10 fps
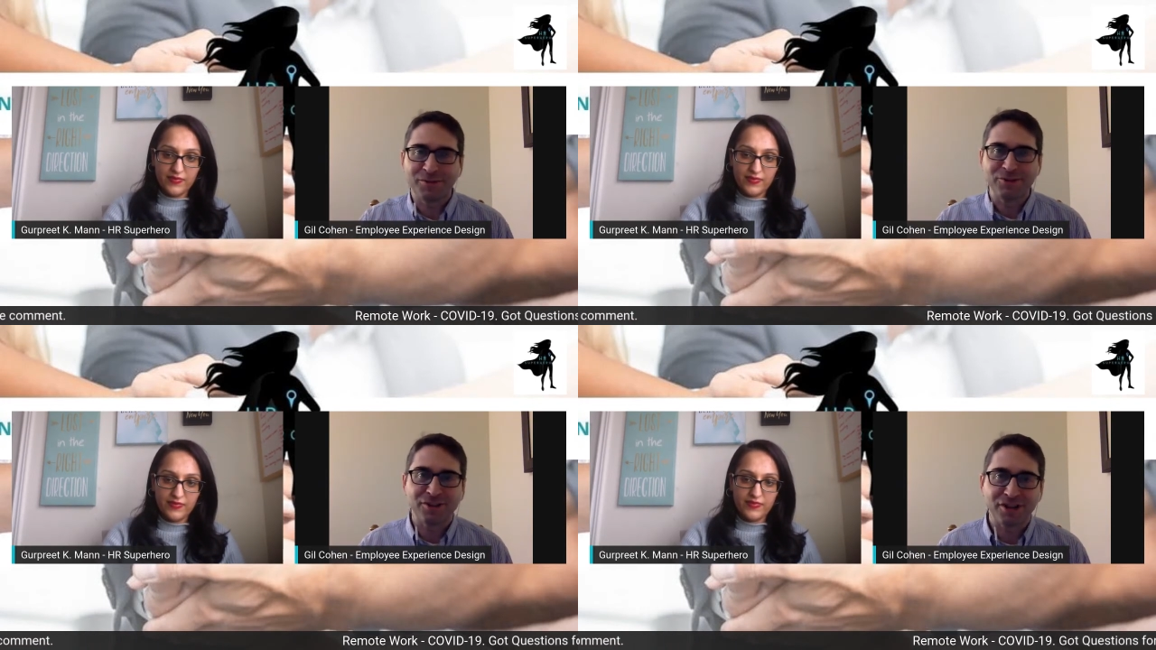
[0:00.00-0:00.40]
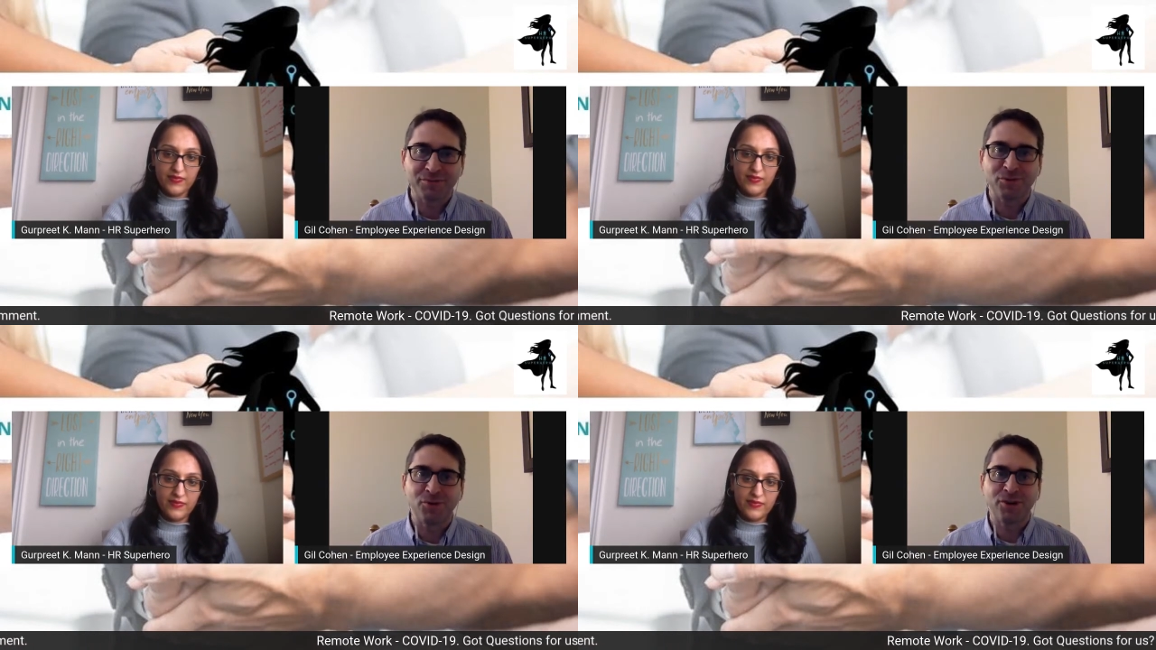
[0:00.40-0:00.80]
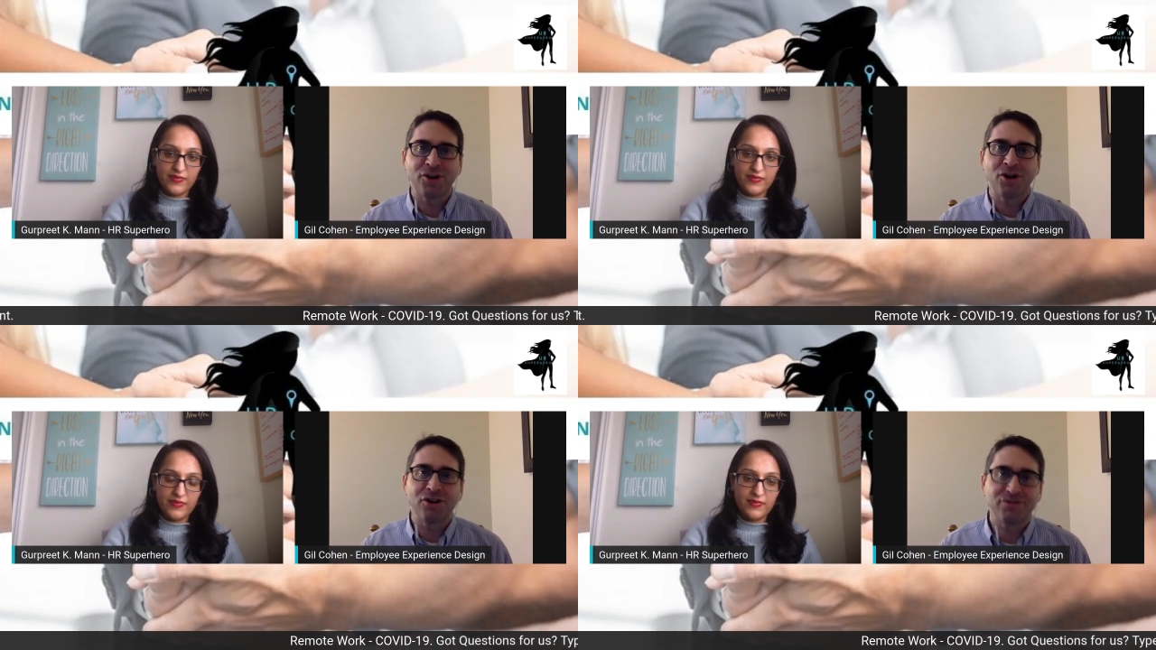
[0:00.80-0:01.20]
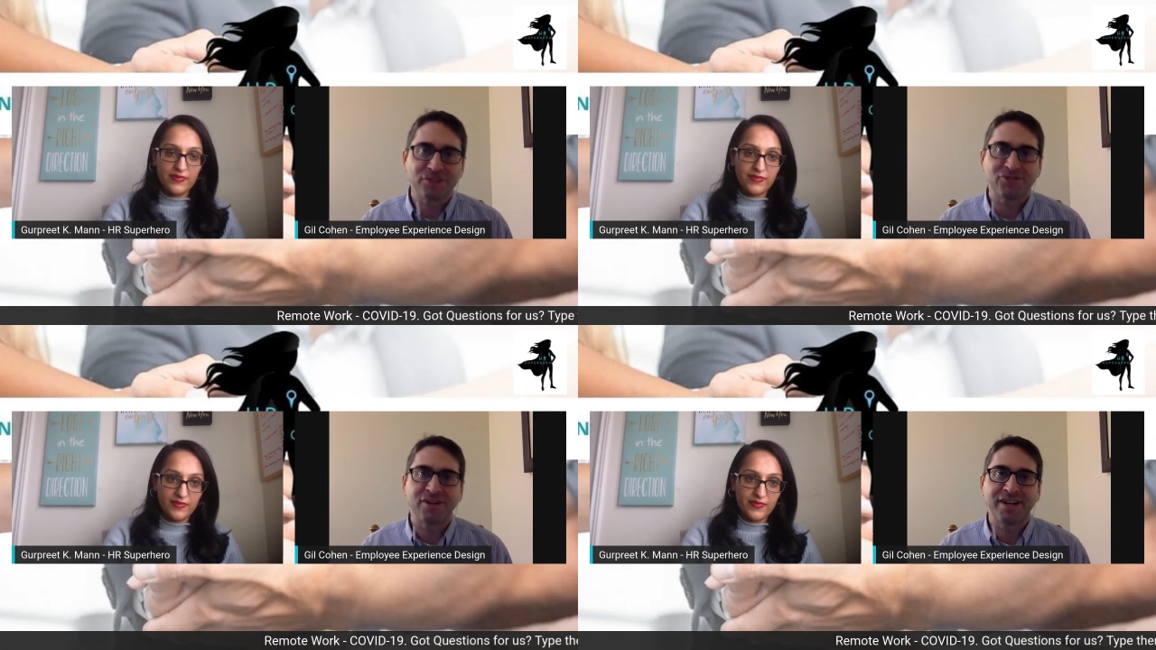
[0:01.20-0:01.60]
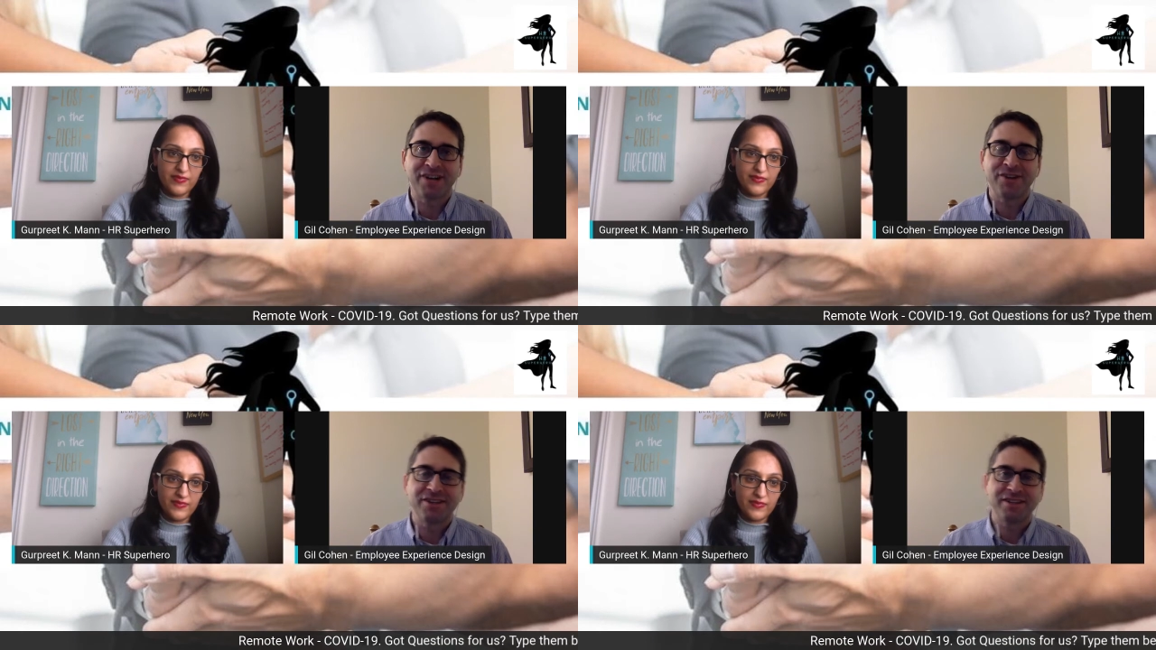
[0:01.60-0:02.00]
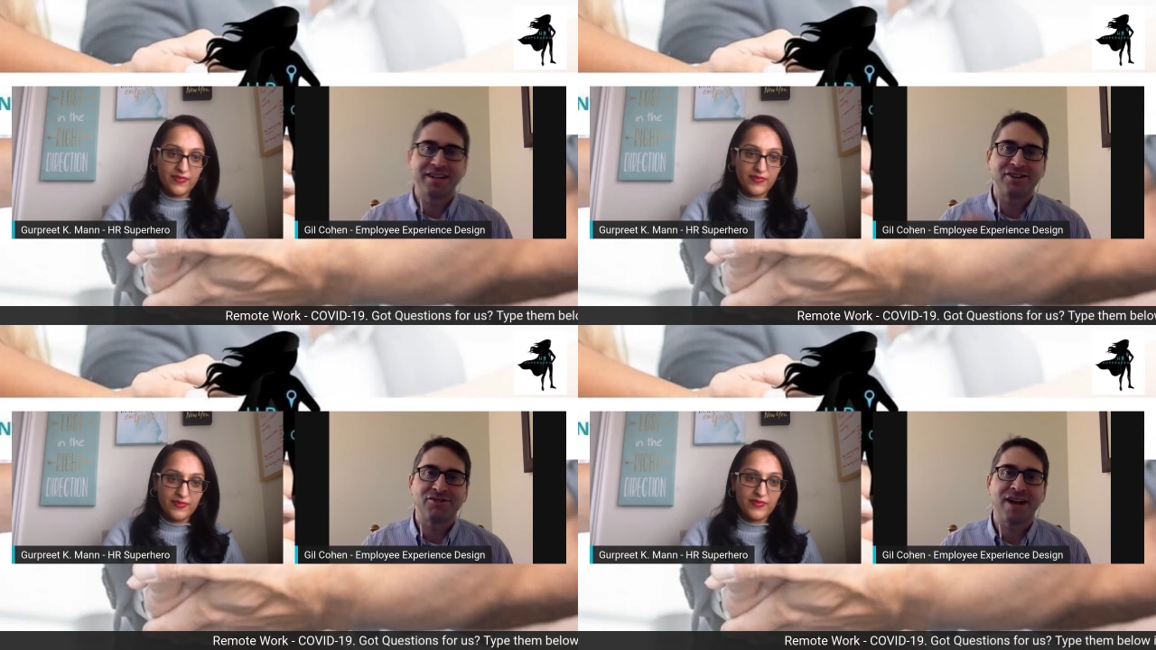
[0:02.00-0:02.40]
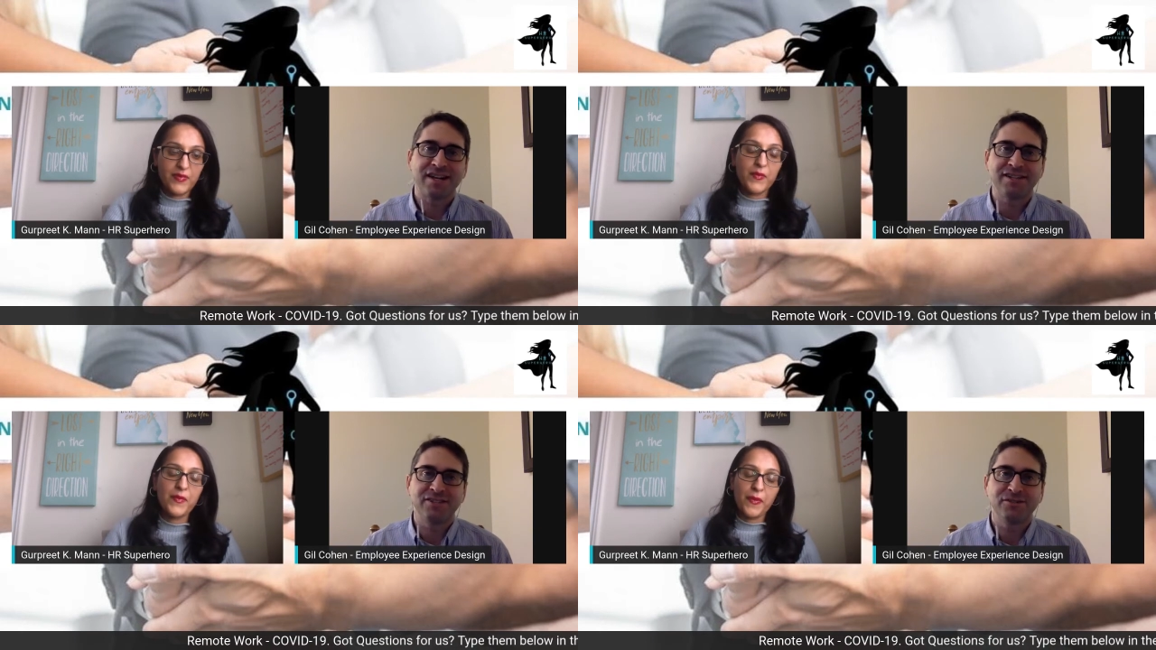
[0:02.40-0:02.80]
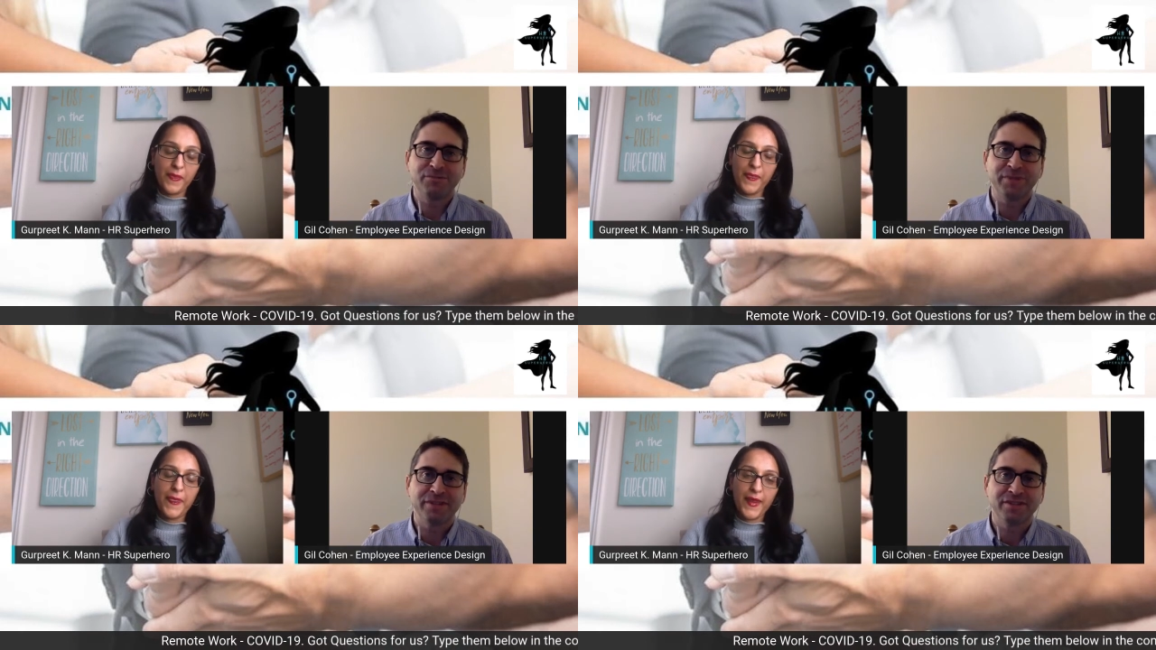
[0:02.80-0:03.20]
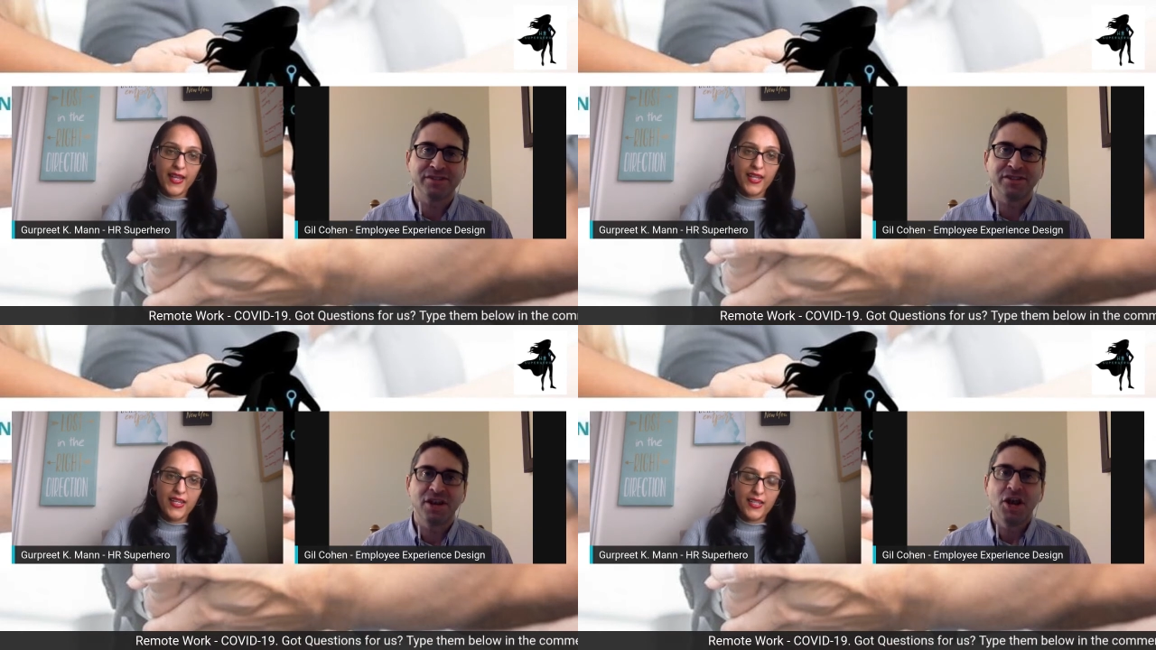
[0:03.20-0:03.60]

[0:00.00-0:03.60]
Speaker 1: somebody who's unemployed all of us right now i think that gratitude piece